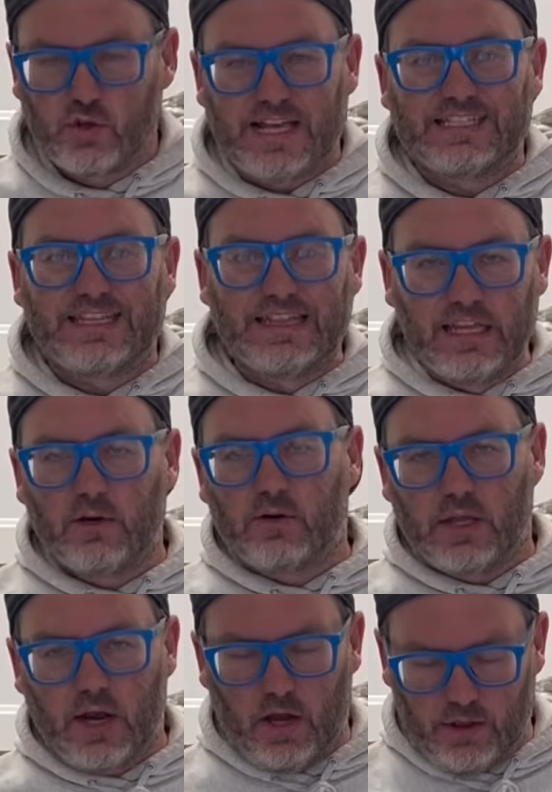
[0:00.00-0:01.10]
that's
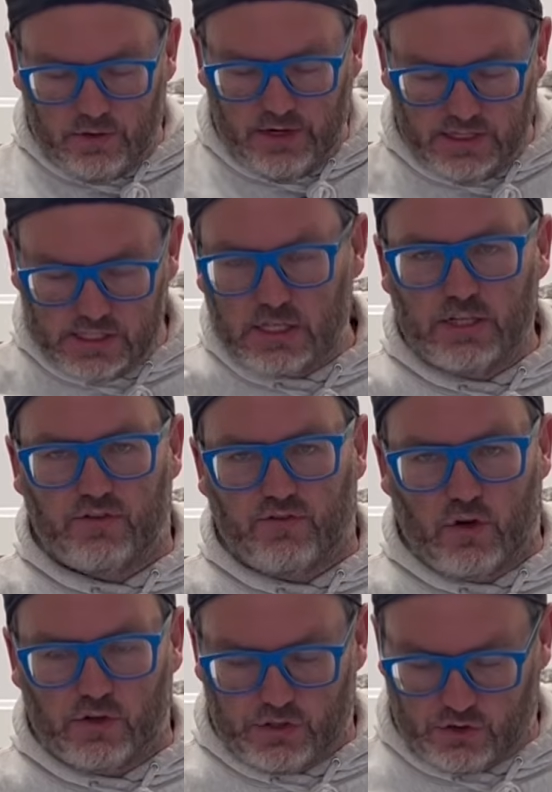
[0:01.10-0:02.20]
literally all there is to this first